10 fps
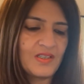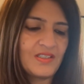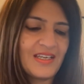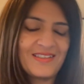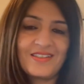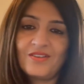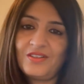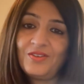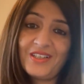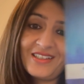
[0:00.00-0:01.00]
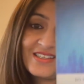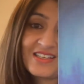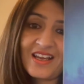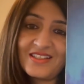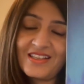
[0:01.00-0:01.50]
Take a look at this,
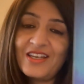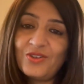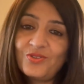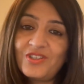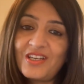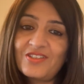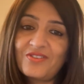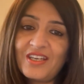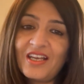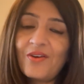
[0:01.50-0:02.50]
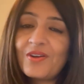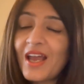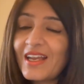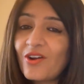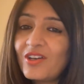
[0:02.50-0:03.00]
guys. I knew today's reading.
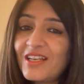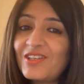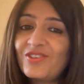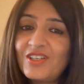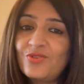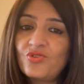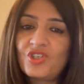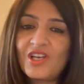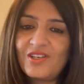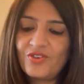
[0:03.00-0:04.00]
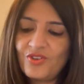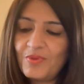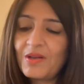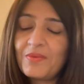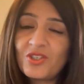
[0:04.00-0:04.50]
I got that you need to chill, you know. You're
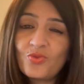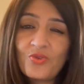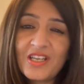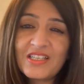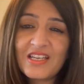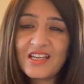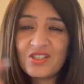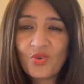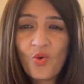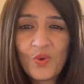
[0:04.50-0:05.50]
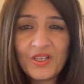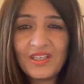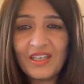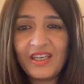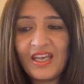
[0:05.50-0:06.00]
becoming too restless,
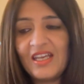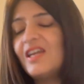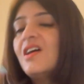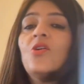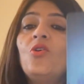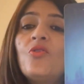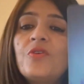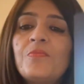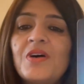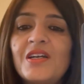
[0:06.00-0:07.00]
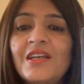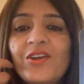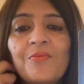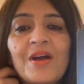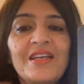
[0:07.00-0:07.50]
overthinking, overburdening
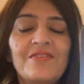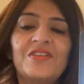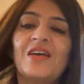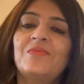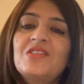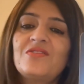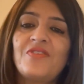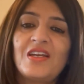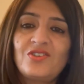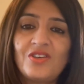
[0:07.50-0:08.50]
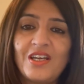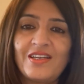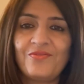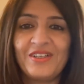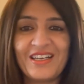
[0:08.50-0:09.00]
your mind. Every time there's a fight, you're like,
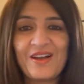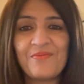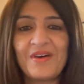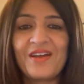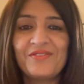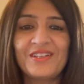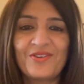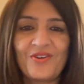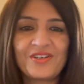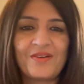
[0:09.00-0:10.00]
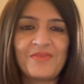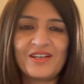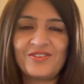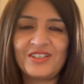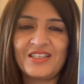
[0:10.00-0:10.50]
will they come back? Will they not come
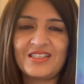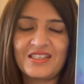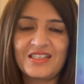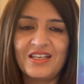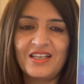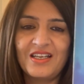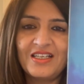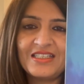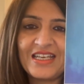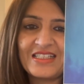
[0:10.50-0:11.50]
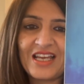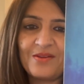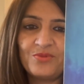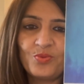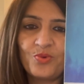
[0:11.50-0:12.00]
back? Look at this. Take
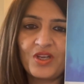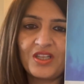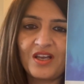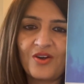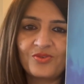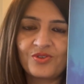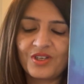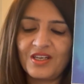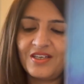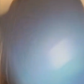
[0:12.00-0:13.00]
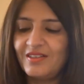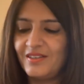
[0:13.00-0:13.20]
time to breathe out, okay?